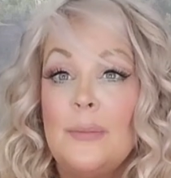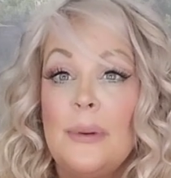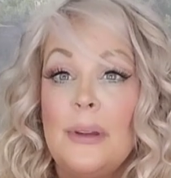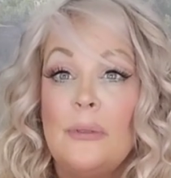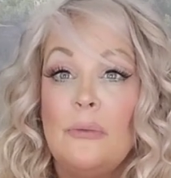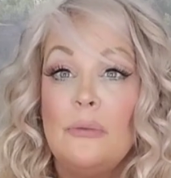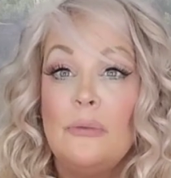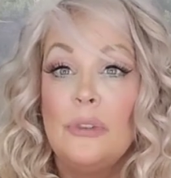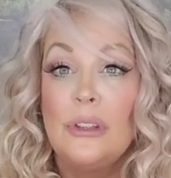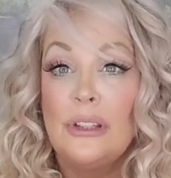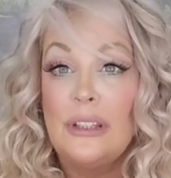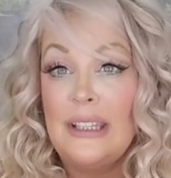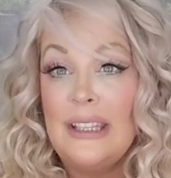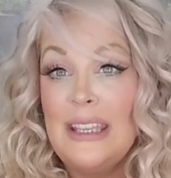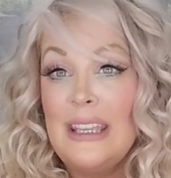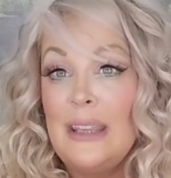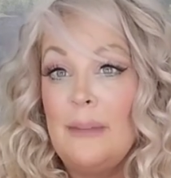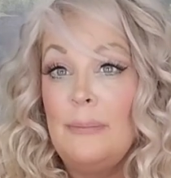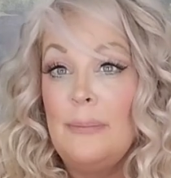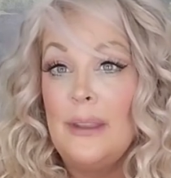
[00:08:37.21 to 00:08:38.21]
but really
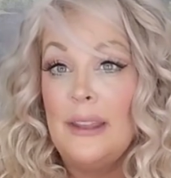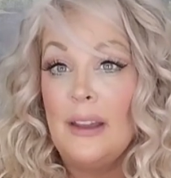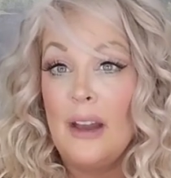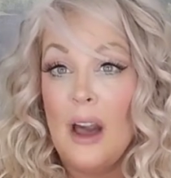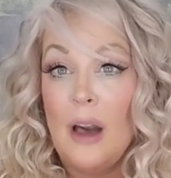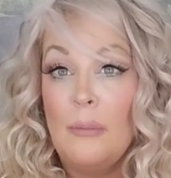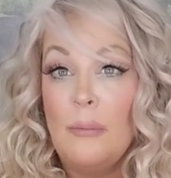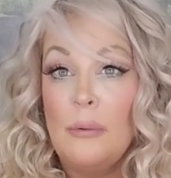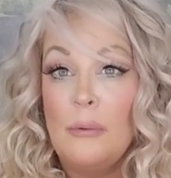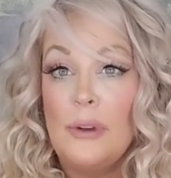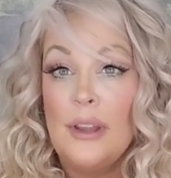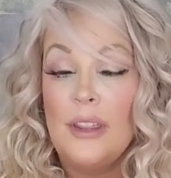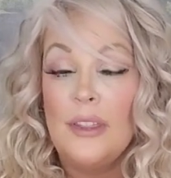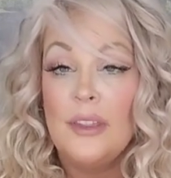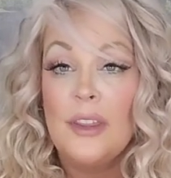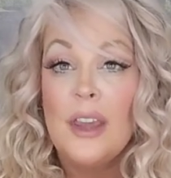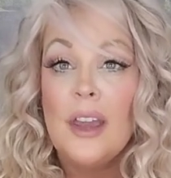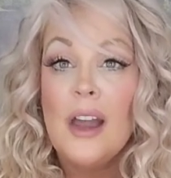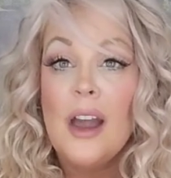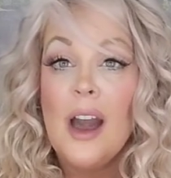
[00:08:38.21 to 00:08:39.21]
keeping up with
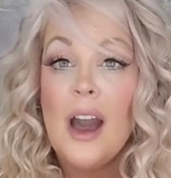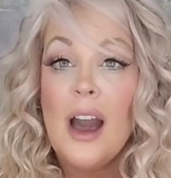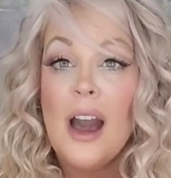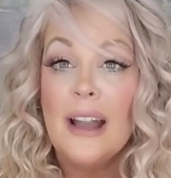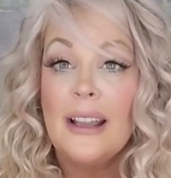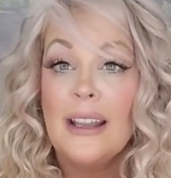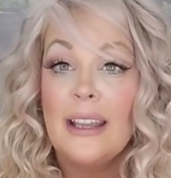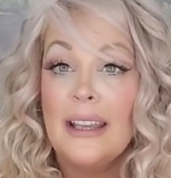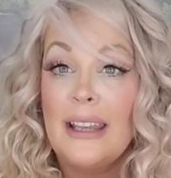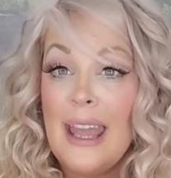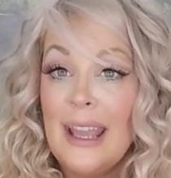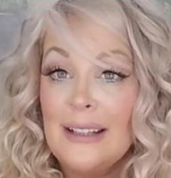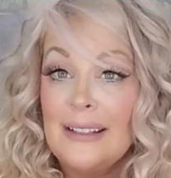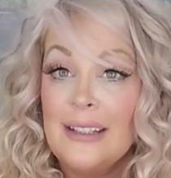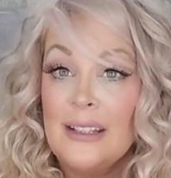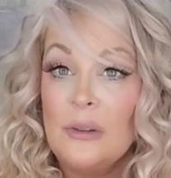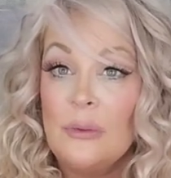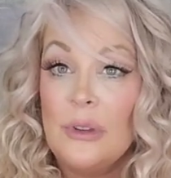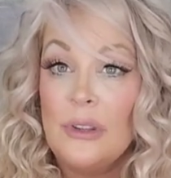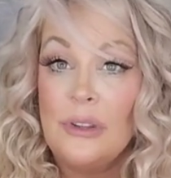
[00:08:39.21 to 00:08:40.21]
uh,
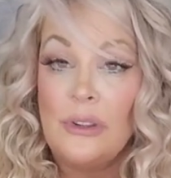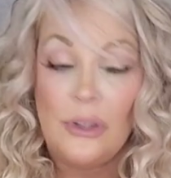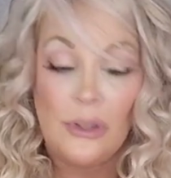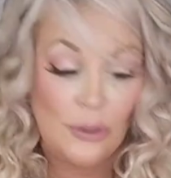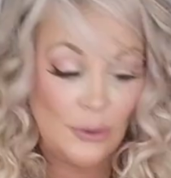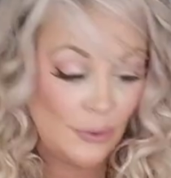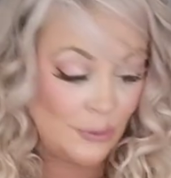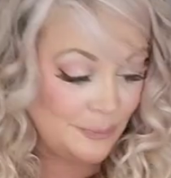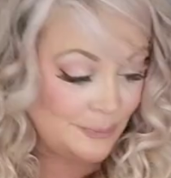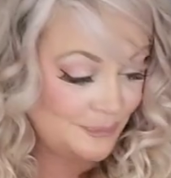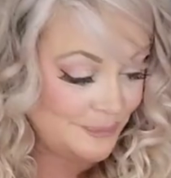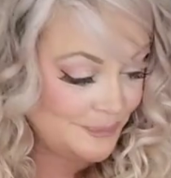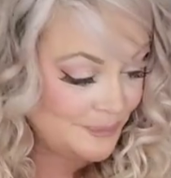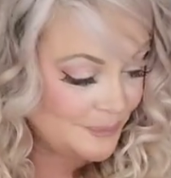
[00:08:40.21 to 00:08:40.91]
connecting with you.